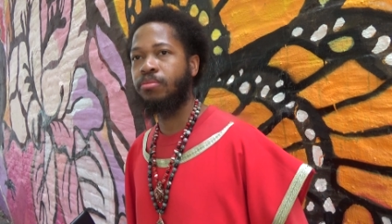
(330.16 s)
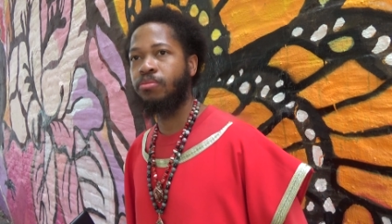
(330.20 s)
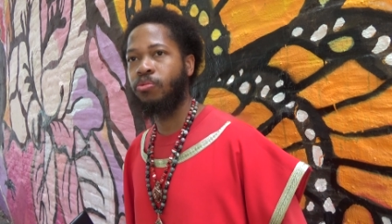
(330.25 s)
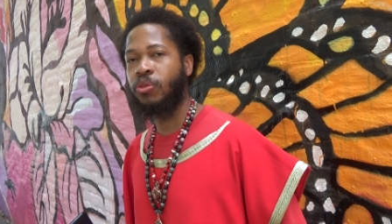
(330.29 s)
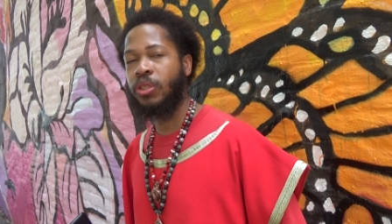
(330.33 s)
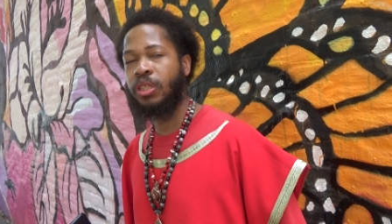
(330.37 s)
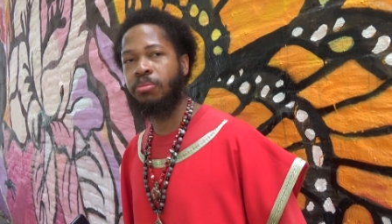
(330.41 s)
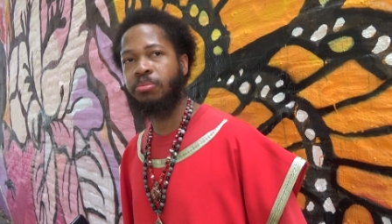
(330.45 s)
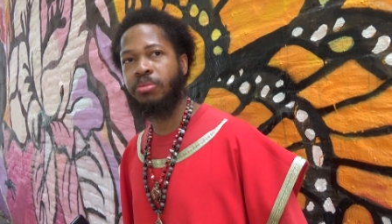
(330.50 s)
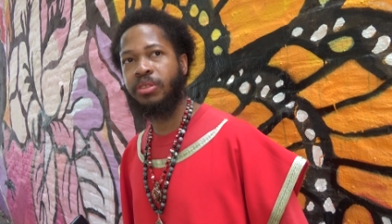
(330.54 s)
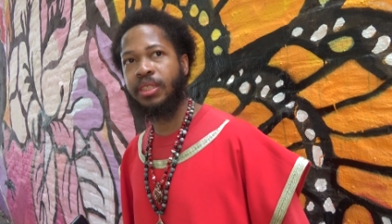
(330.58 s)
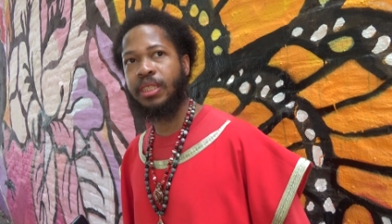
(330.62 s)
what
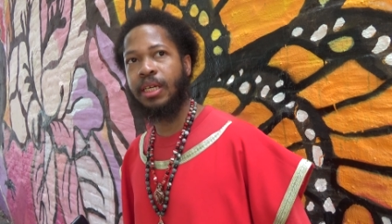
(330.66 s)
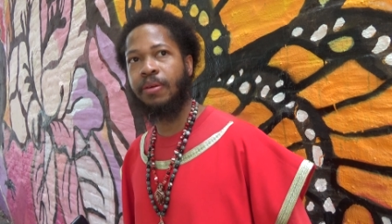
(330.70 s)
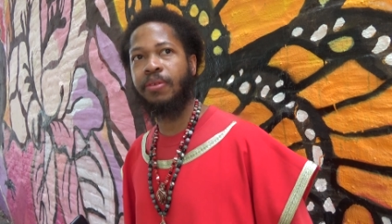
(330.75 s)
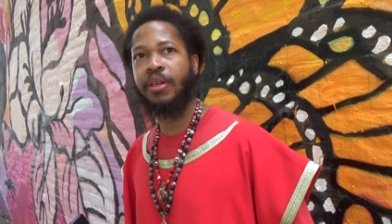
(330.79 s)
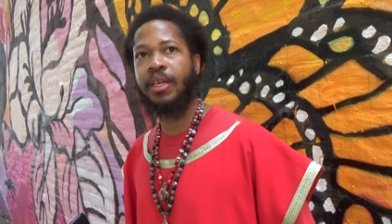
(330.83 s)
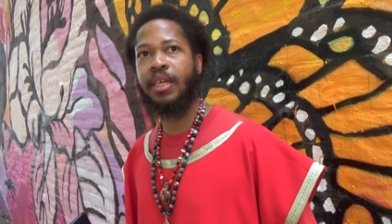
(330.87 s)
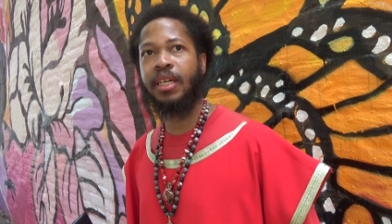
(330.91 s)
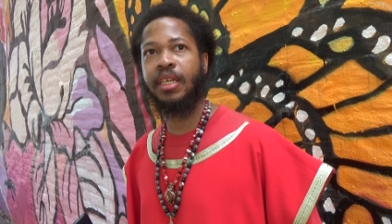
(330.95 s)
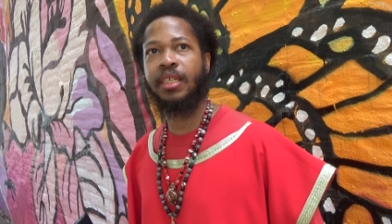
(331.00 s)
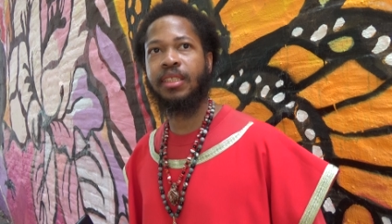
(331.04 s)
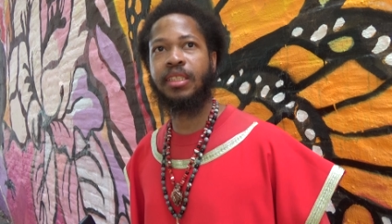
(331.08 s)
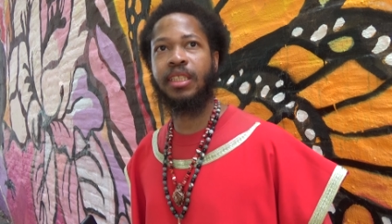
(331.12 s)
them seven
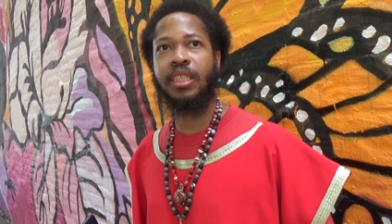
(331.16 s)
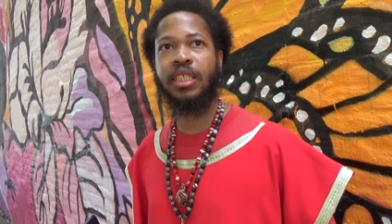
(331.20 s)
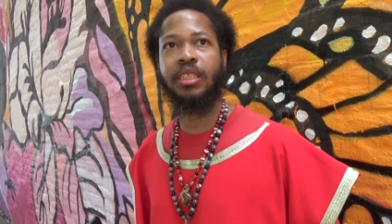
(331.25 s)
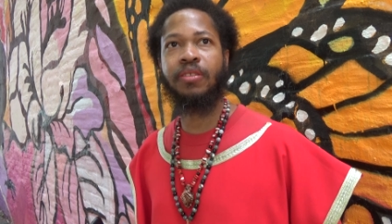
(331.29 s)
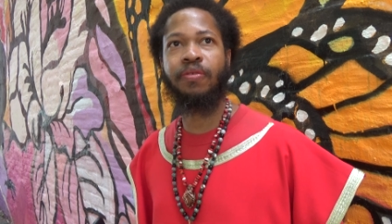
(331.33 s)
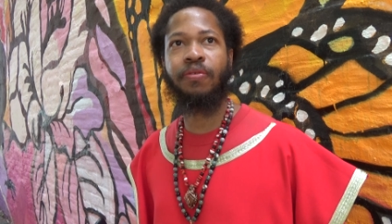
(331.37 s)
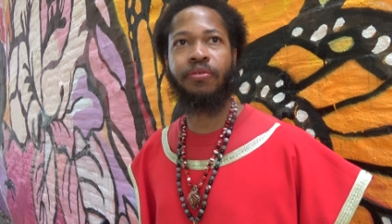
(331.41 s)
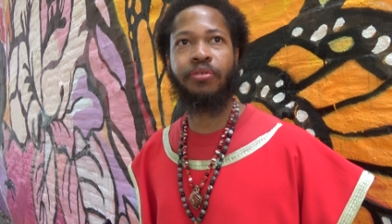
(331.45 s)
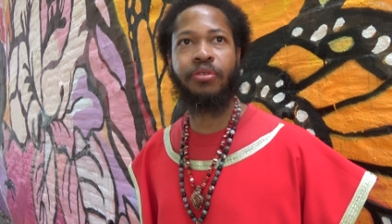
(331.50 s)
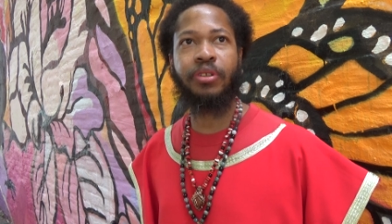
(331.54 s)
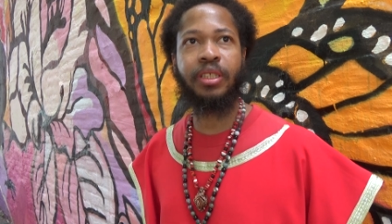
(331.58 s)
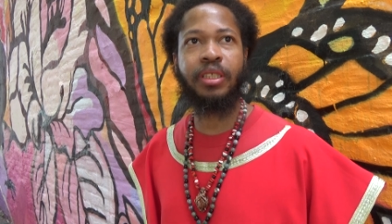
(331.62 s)
heads is
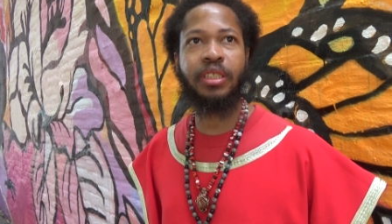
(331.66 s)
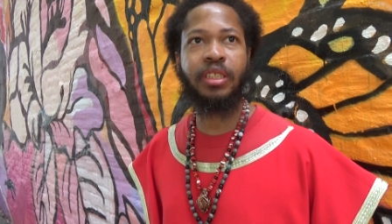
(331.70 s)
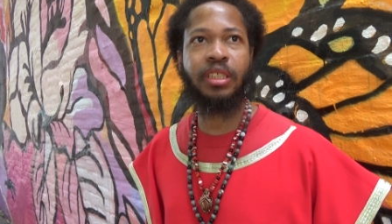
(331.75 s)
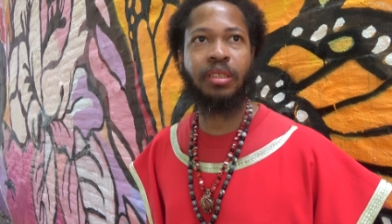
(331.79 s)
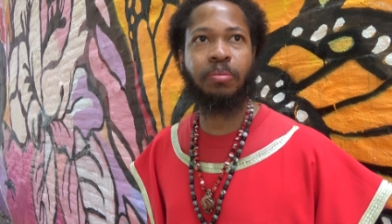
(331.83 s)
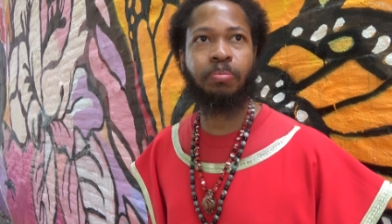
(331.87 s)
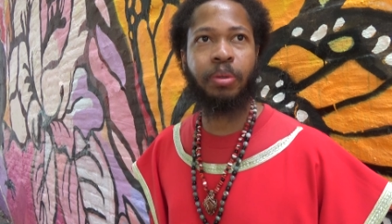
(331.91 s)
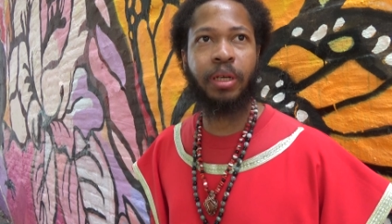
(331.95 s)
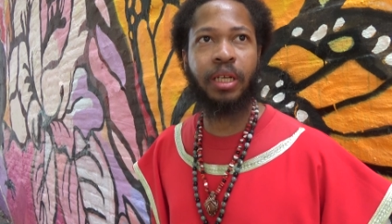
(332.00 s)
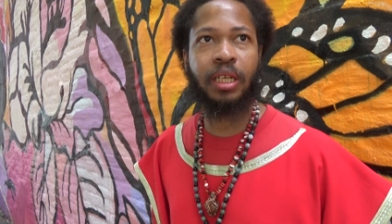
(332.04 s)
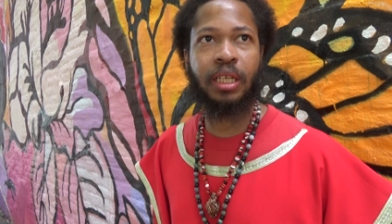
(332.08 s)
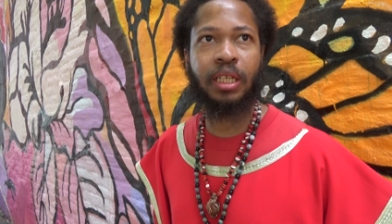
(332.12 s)
France,
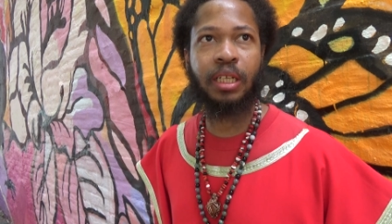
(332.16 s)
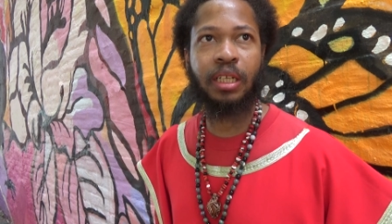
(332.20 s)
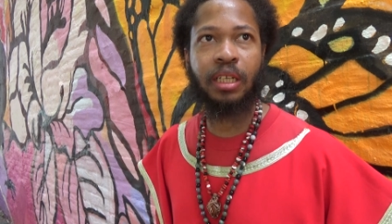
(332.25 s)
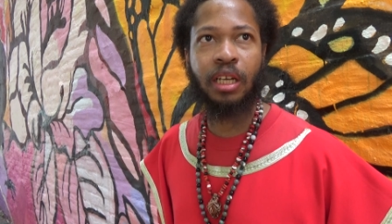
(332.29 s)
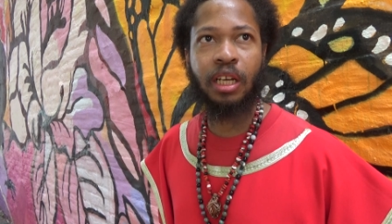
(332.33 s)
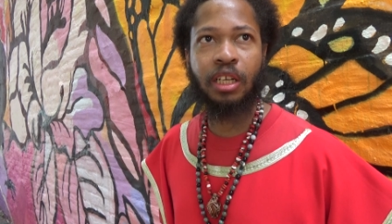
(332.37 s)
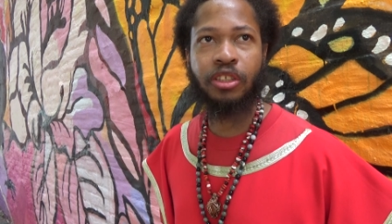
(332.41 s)
Spain,